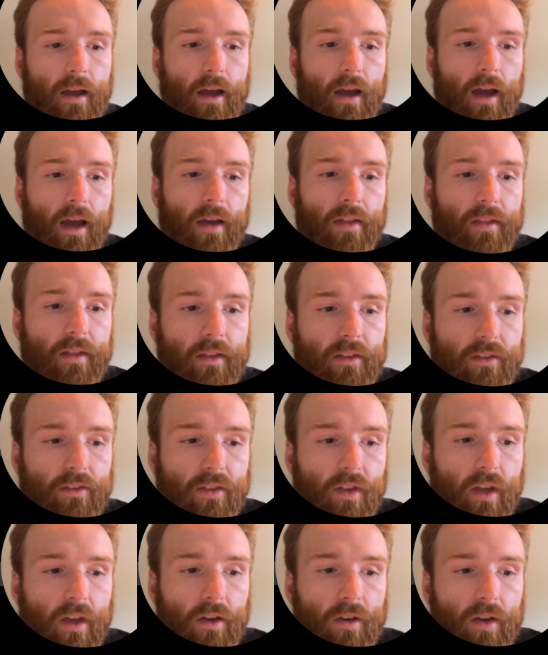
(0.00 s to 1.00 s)
I then
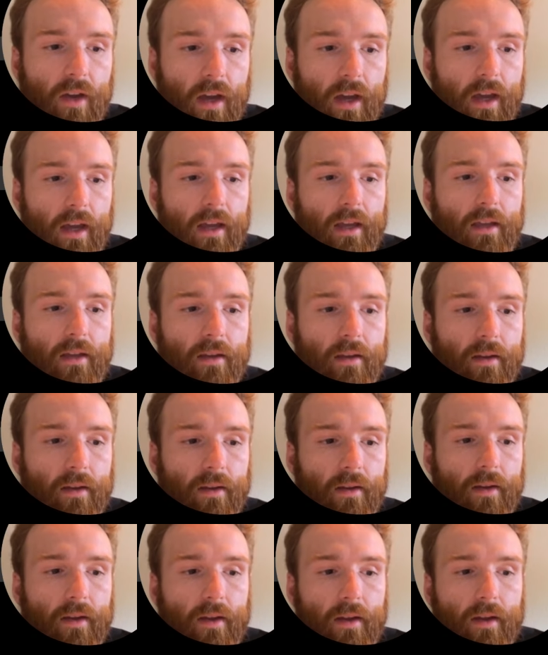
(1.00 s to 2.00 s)
say, okay.
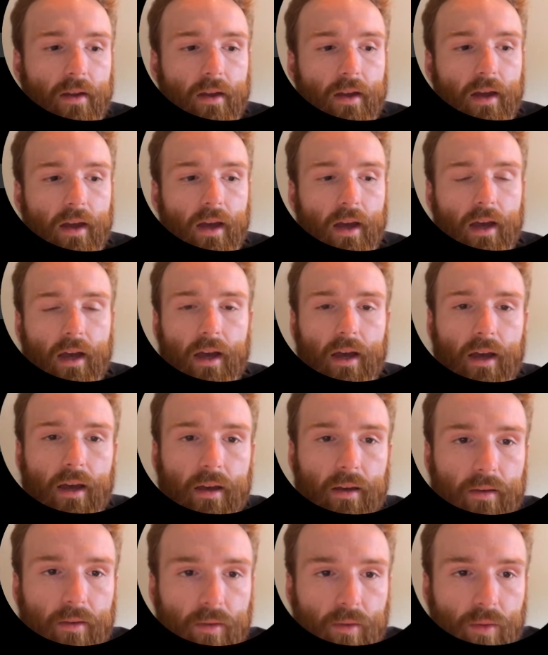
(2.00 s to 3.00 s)

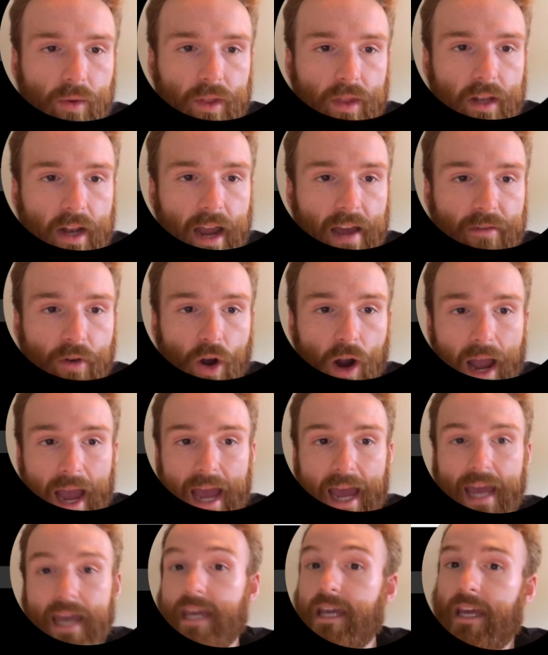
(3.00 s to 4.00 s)
We then have our
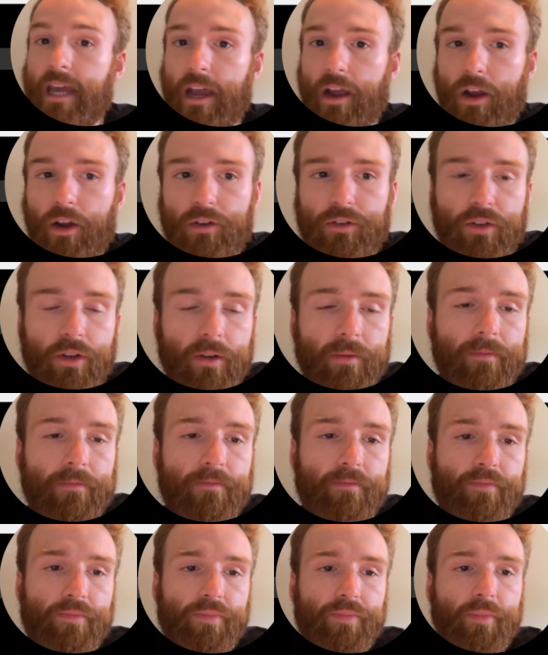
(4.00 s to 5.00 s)
A character
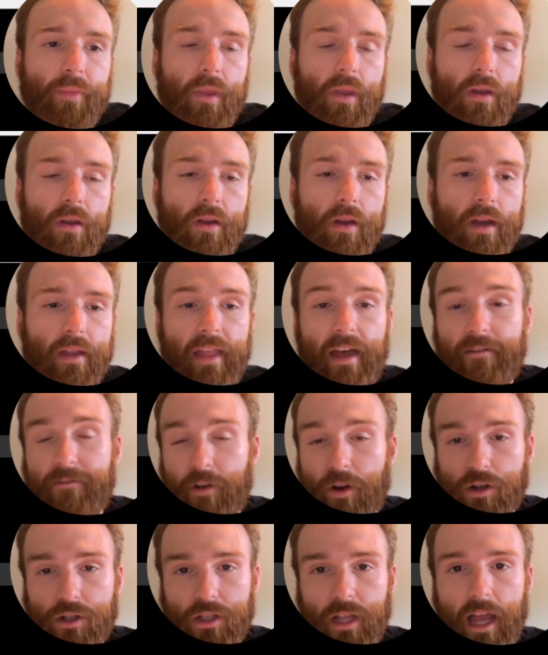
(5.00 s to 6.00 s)
in that
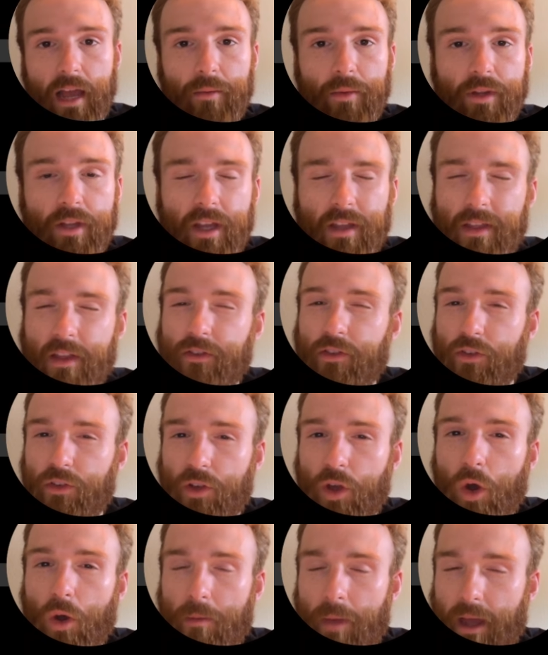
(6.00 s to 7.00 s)
first line we did. And this was
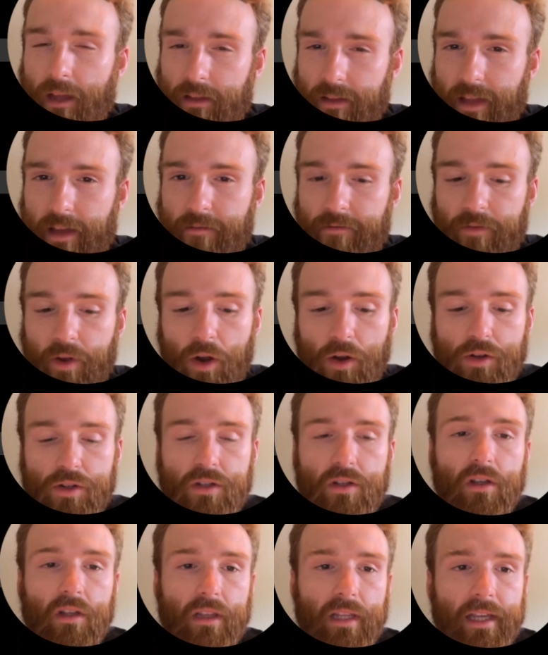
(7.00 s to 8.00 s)
going back to that
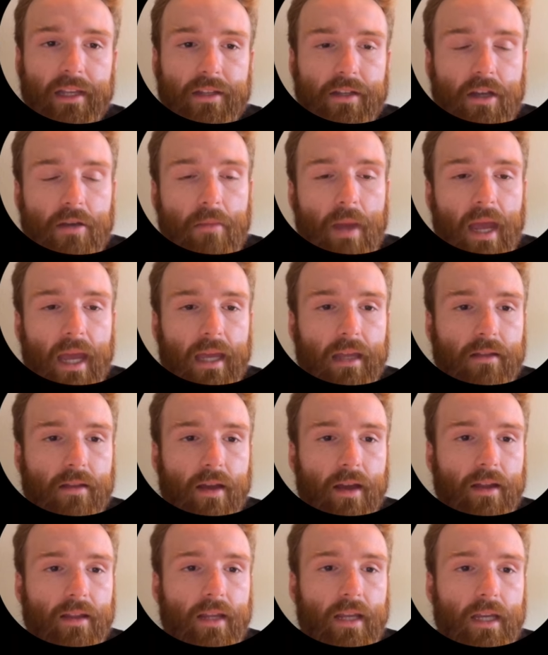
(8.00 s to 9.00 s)
first lint command
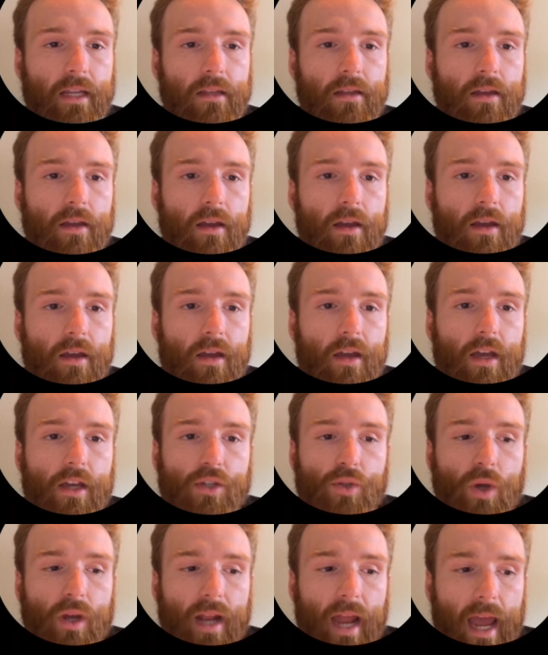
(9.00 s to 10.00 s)
I did.
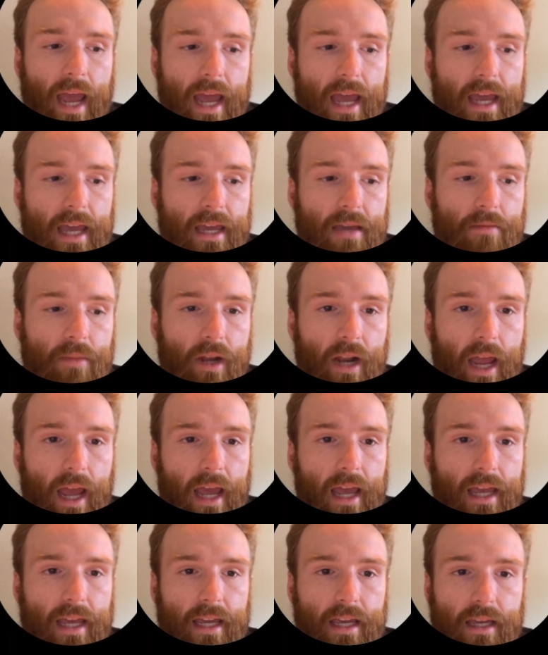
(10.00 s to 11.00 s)
So we had A, but
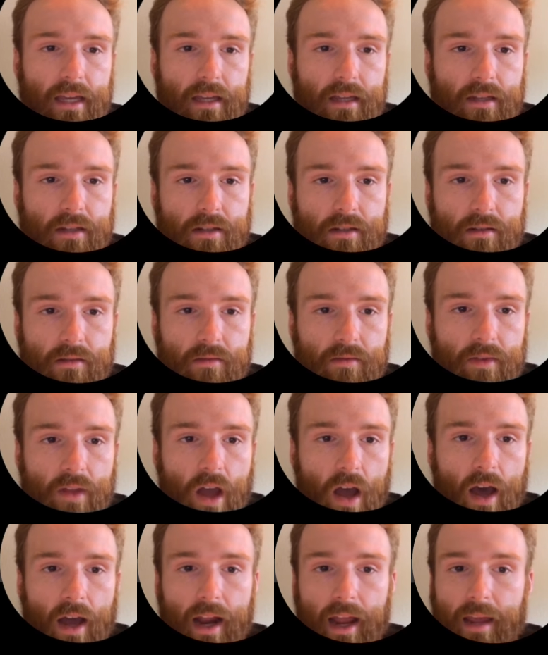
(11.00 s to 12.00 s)
A is
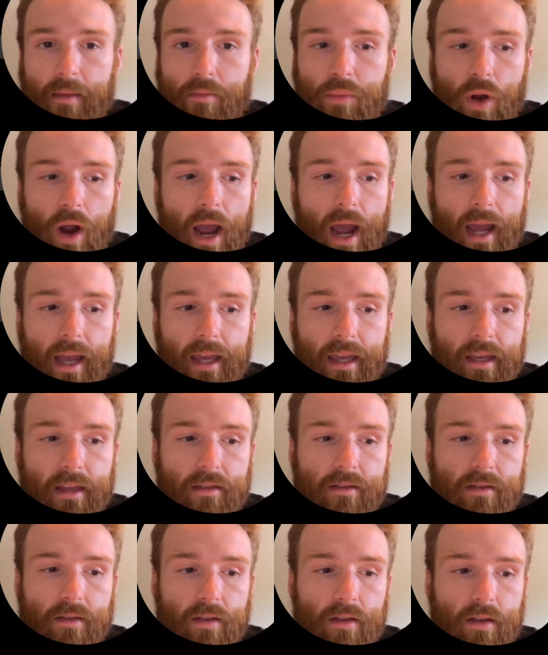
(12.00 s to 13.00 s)
not a
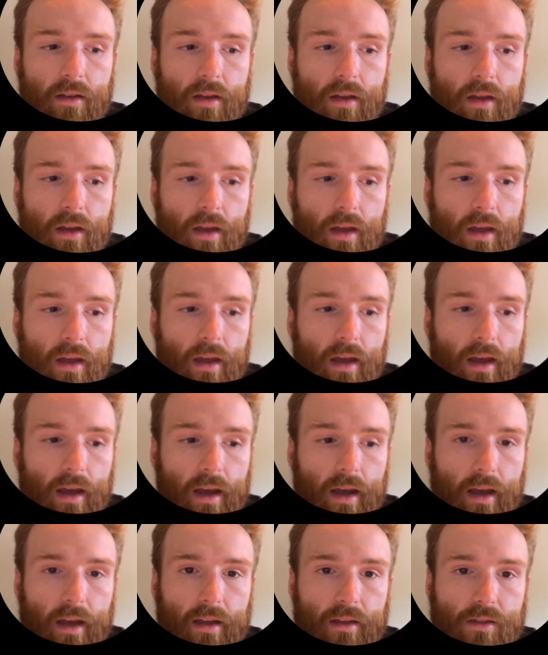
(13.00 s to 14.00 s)
bracket,
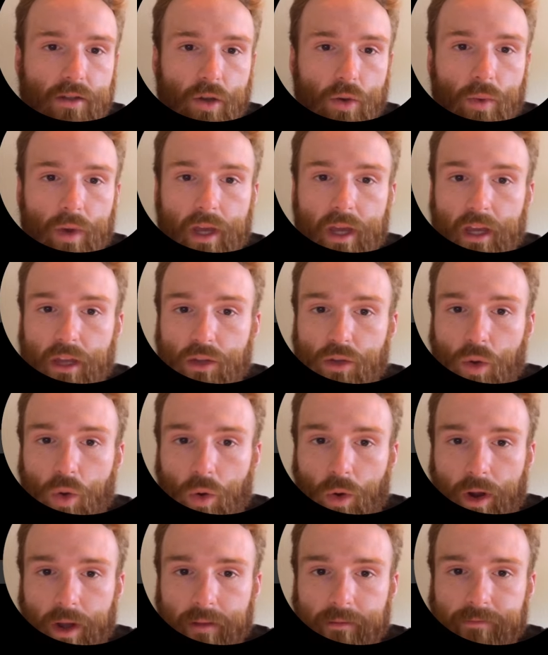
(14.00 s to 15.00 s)
so we
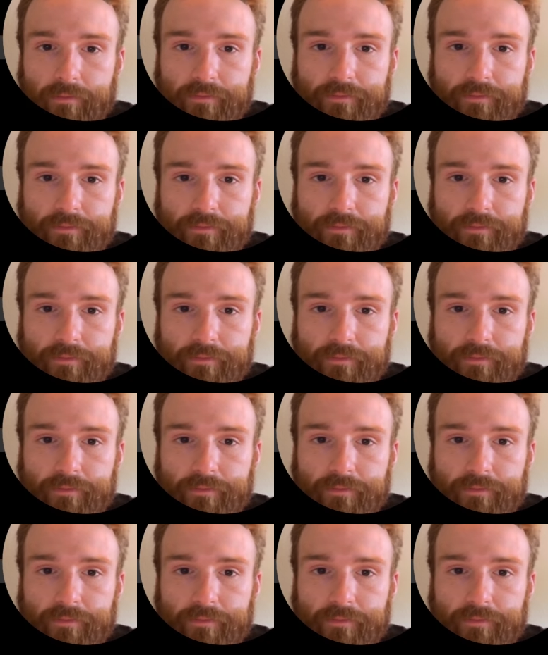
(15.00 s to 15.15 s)
ignore it.